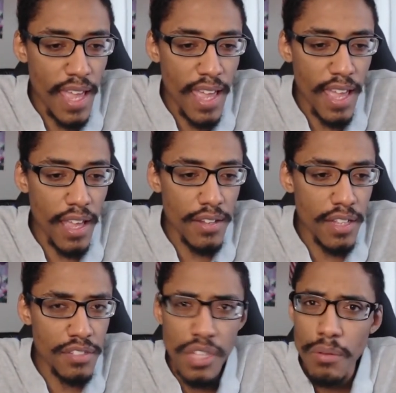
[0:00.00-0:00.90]
And
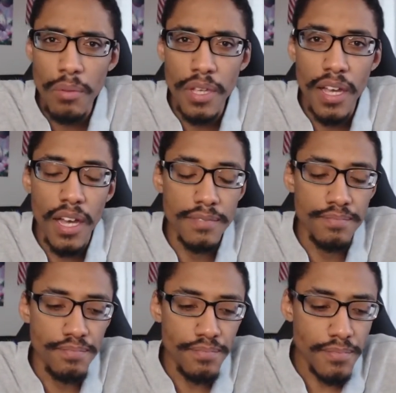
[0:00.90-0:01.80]
that's not what we got.
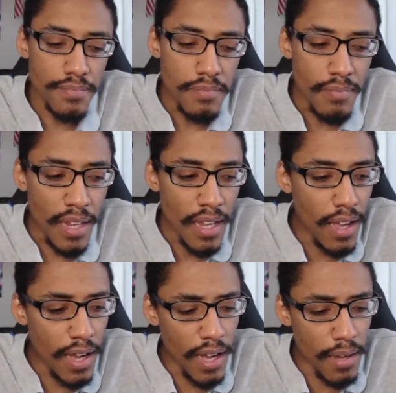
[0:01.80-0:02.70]

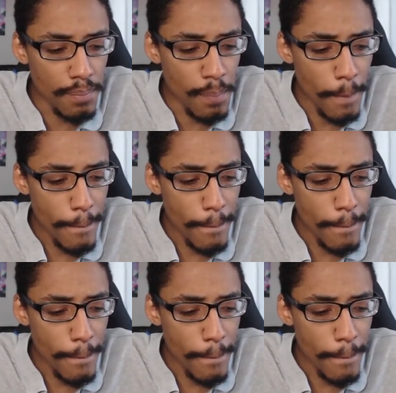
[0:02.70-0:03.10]
I'll